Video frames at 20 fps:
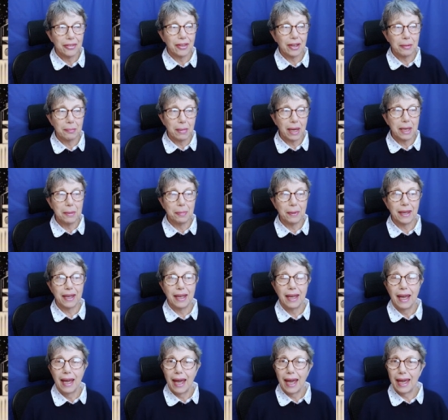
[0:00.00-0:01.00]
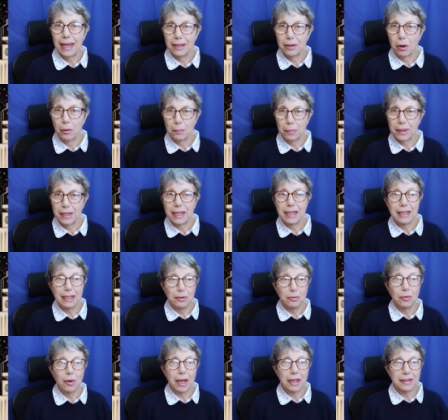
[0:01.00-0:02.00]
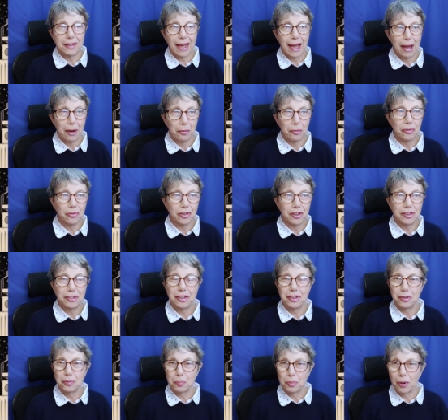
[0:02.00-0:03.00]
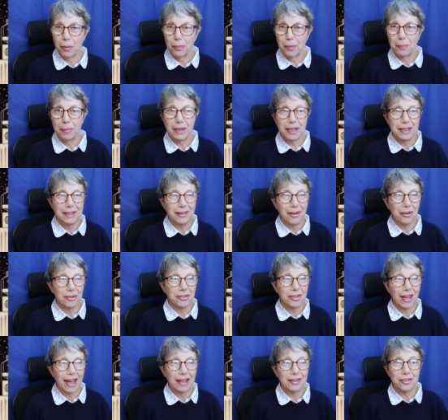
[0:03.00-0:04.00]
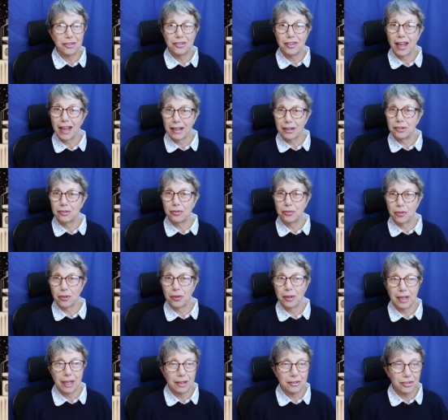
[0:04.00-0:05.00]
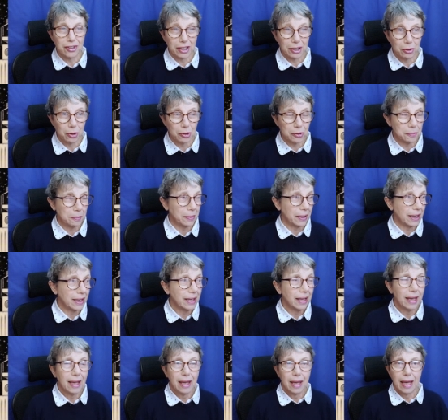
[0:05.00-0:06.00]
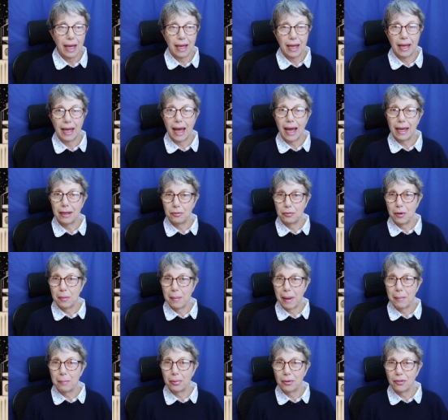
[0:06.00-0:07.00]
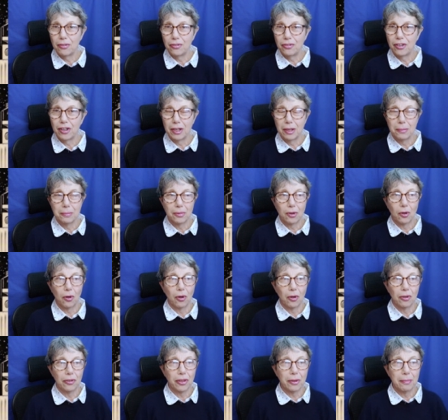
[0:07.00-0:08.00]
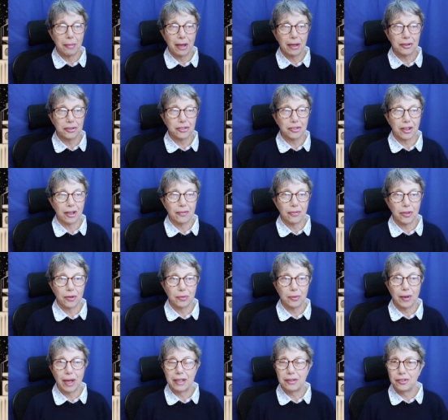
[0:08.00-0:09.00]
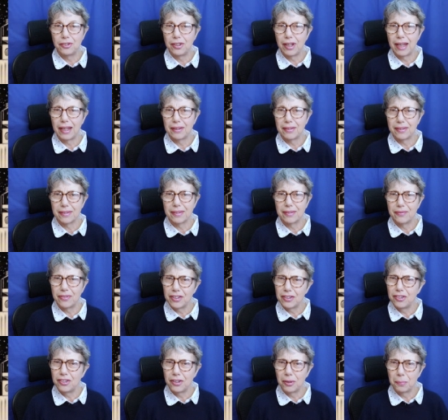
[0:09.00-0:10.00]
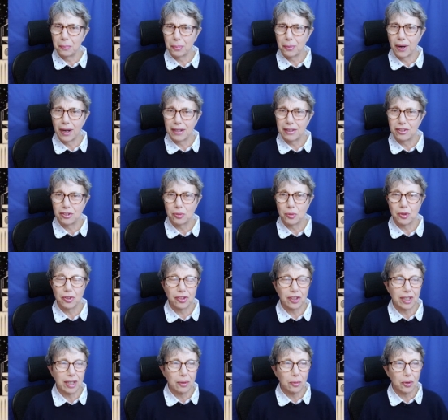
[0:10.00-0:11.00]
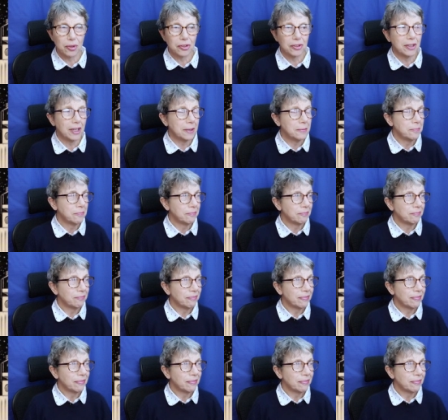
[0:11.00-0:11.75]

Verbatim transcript: I think maybe a completely red outfit is probably not as tactful as it could be. Uh, I remember a film called The Masque of the Red Death. Vincent Price was in it, wasn't it?